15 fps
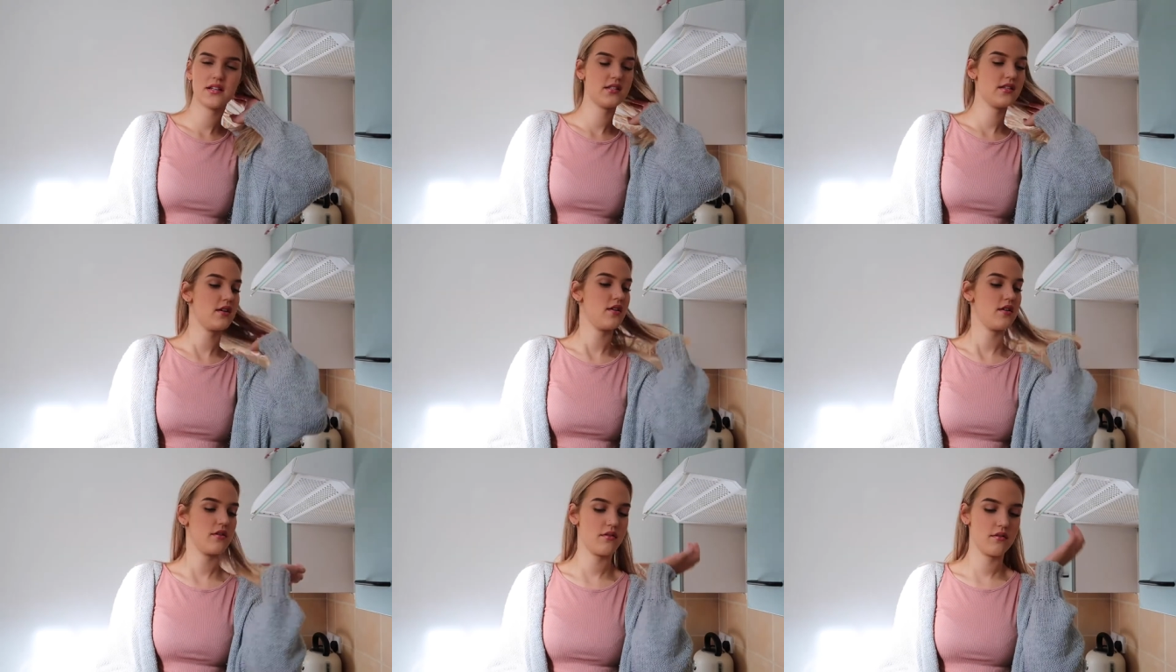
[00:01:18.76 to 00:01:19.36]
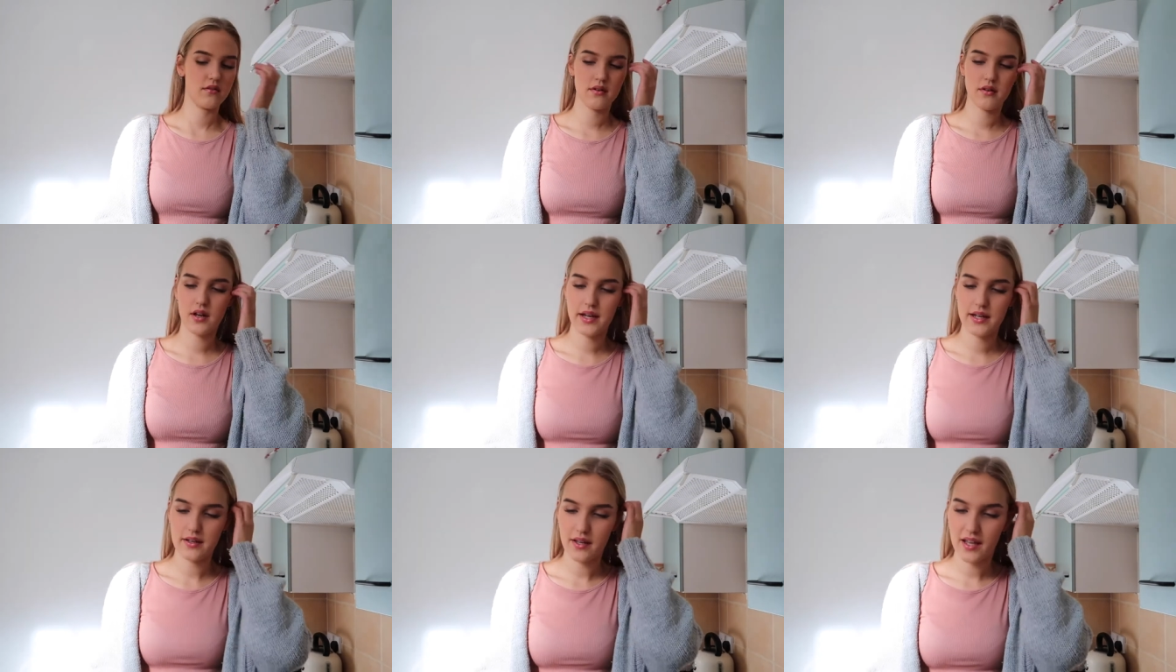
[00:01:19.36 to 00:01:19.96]
I don't know,
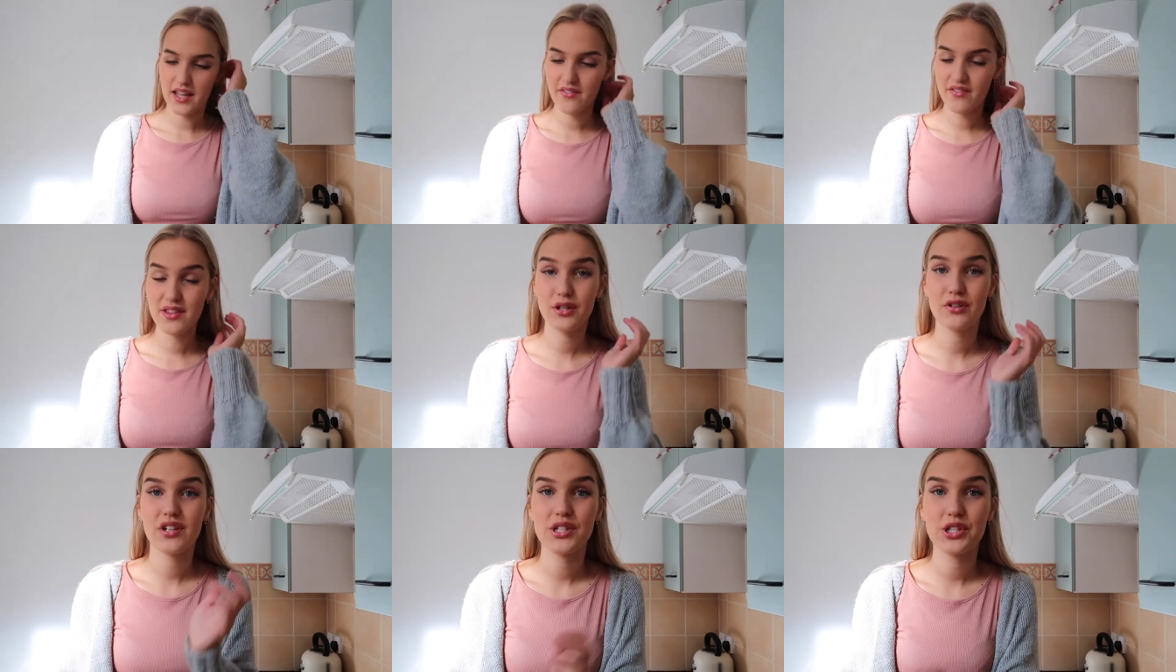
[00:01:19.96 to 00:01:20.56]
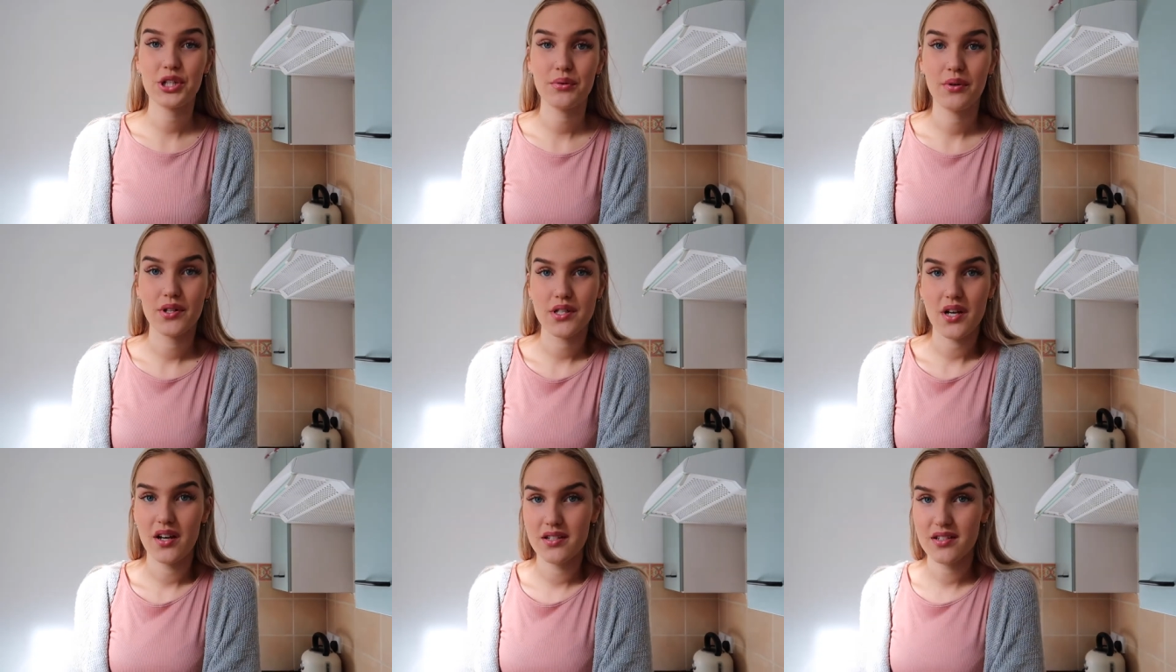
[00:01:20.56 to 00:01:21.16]
like, even the cringy
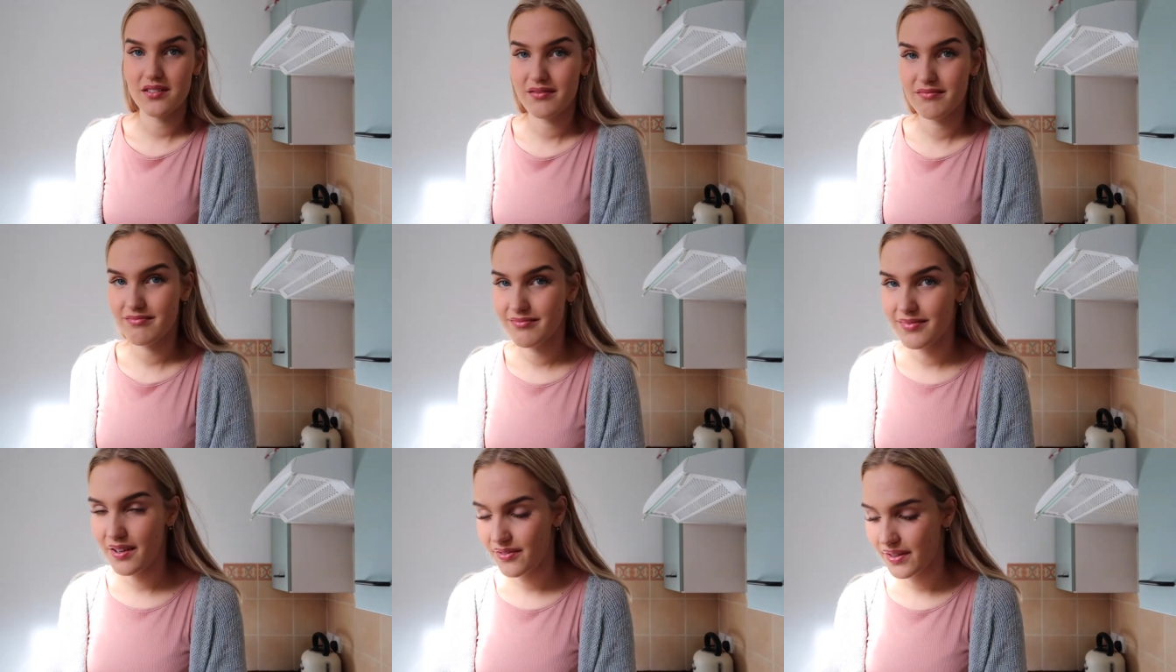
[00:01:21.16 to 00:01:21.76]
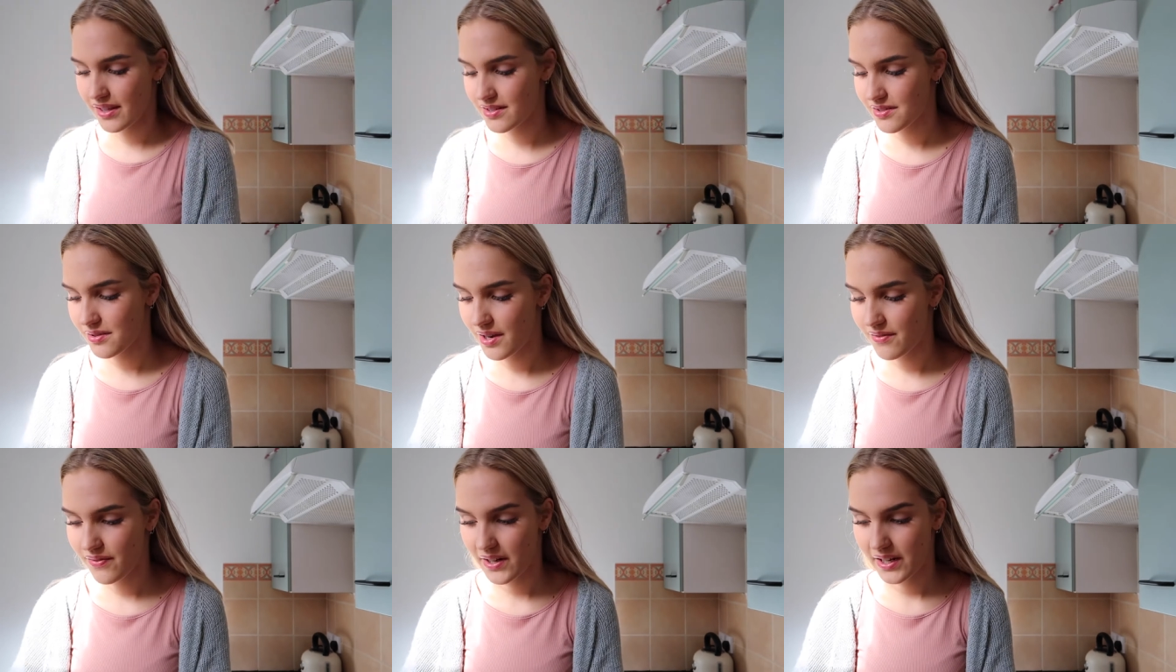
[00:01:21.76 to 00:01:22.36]
ones, I think it's
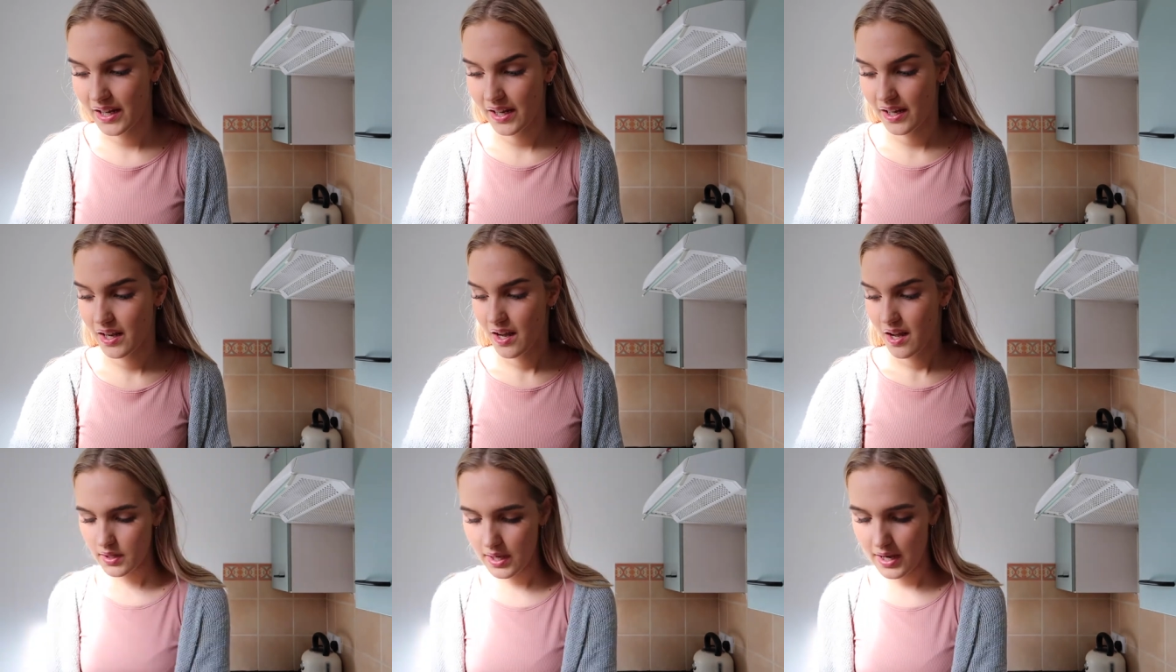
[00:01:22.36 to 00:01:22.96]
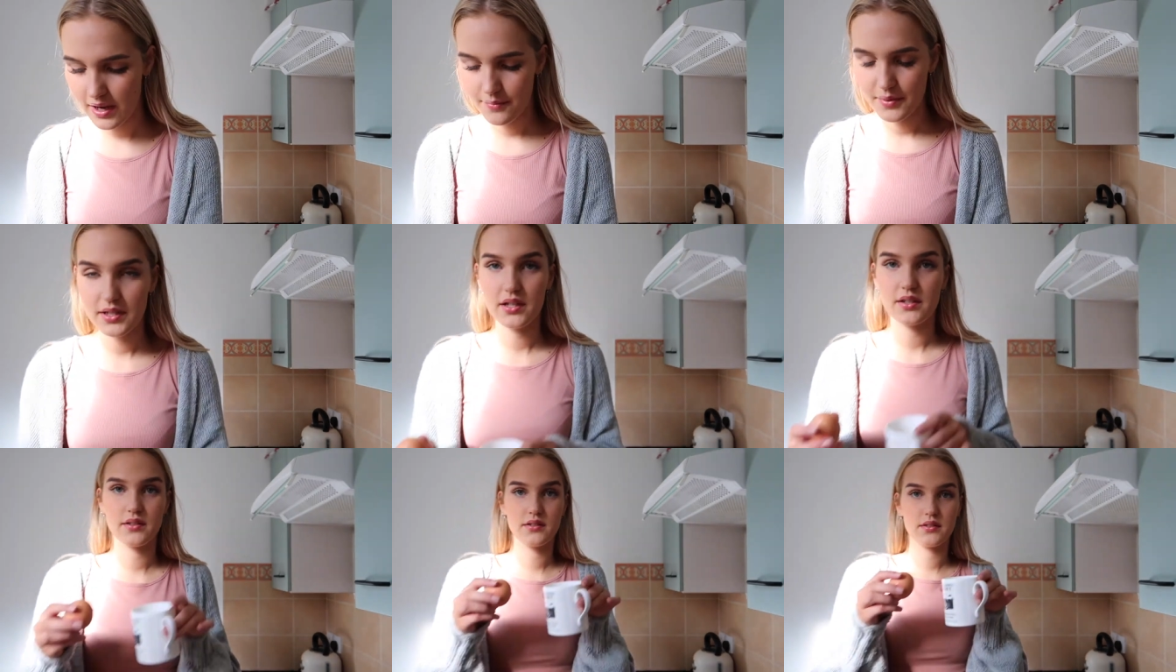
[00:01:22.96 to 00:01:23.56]
quite funny. How am I gonna,